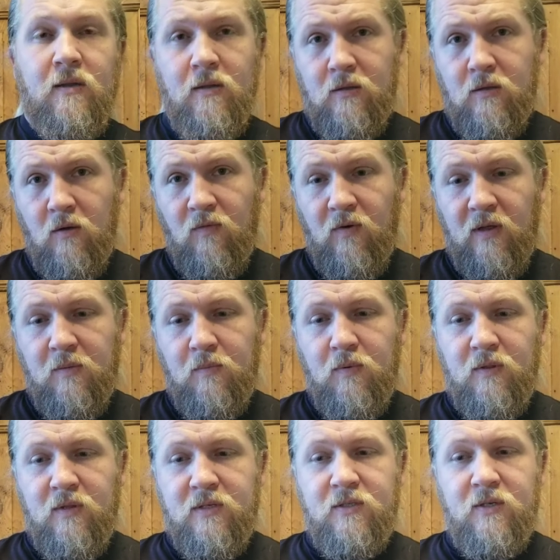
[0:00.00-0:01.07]
Don't forget to put
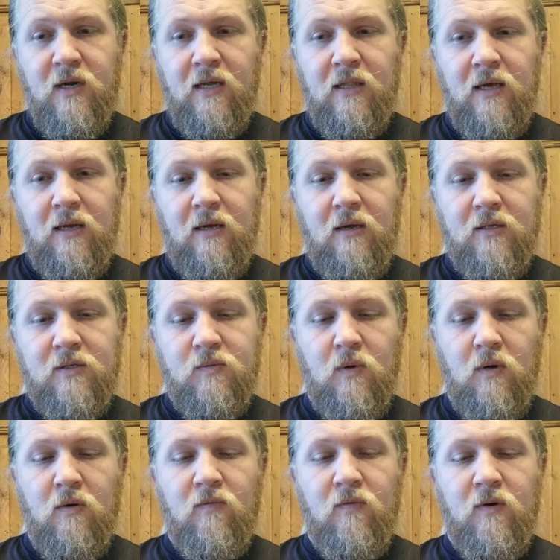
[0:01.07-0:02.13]
this tri-glide on as
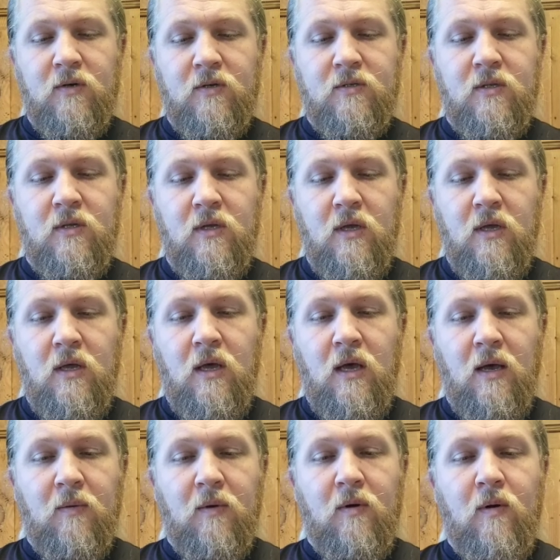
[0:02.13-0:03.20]
well first.
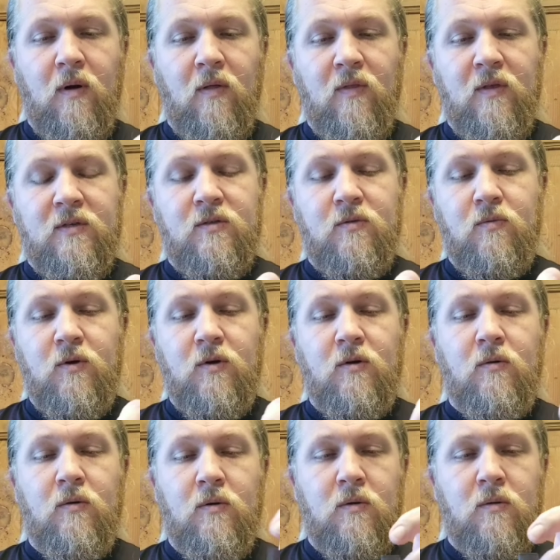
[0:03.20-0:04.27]
I'm going to run this through.
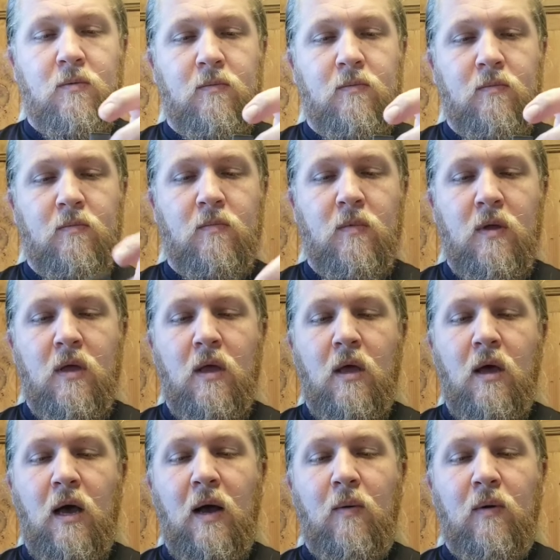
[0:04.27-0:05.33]

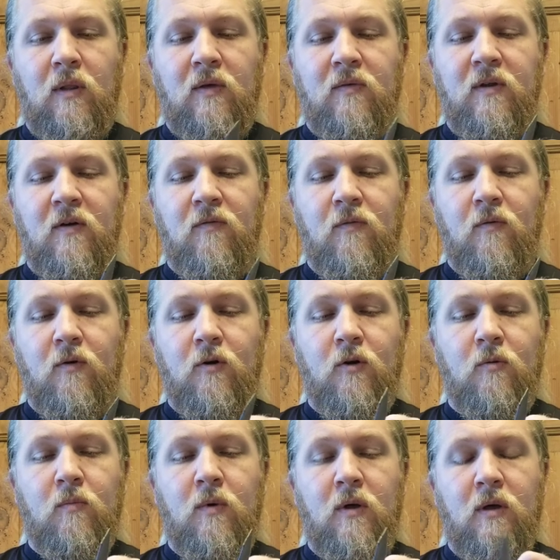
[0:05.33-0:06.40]
I want to leave enough
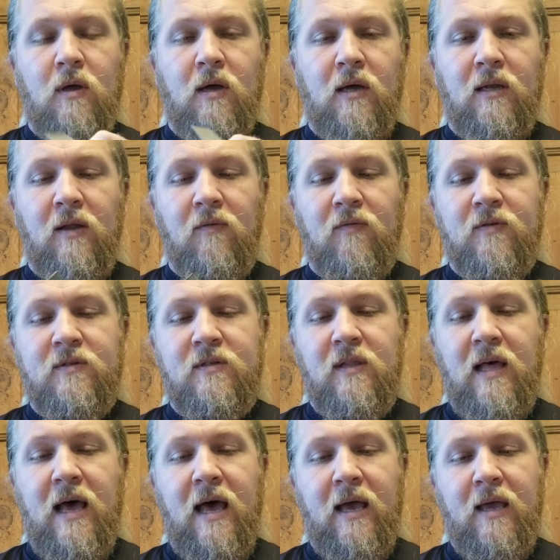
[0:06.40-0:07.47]
room, enough
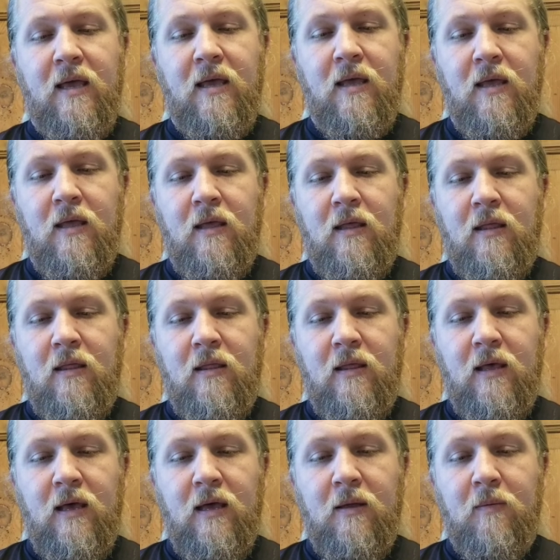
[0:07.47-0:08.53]
slack,
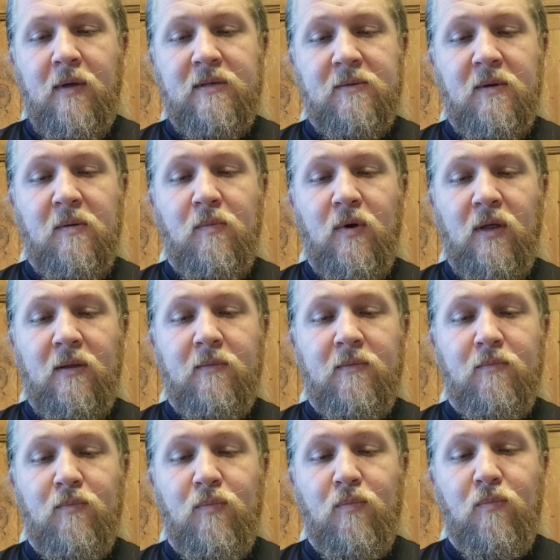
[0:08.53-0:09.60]
because I'm going to
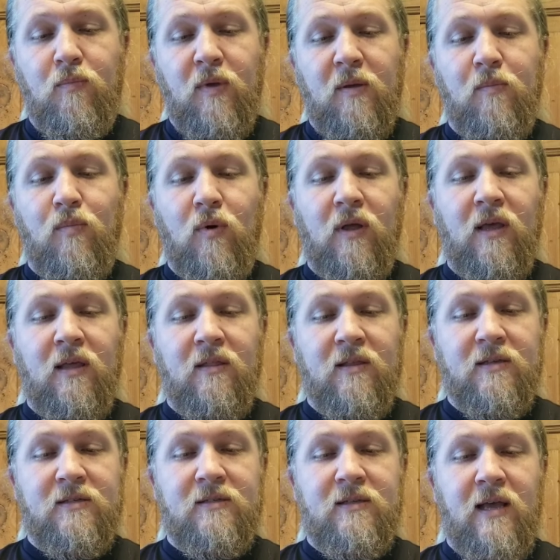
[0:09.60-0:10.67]
be bringing
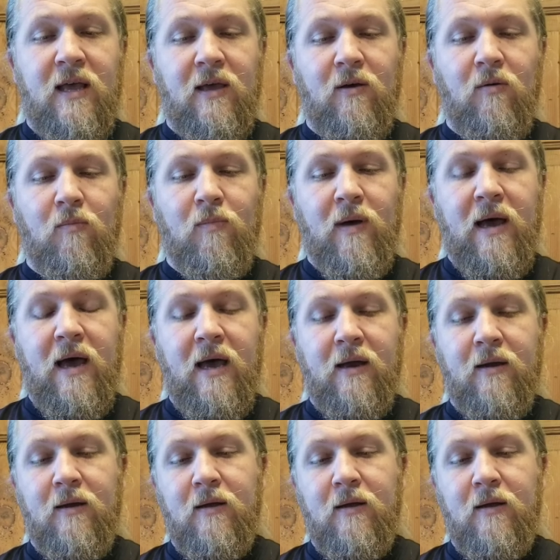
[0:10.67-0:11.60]
this tail back.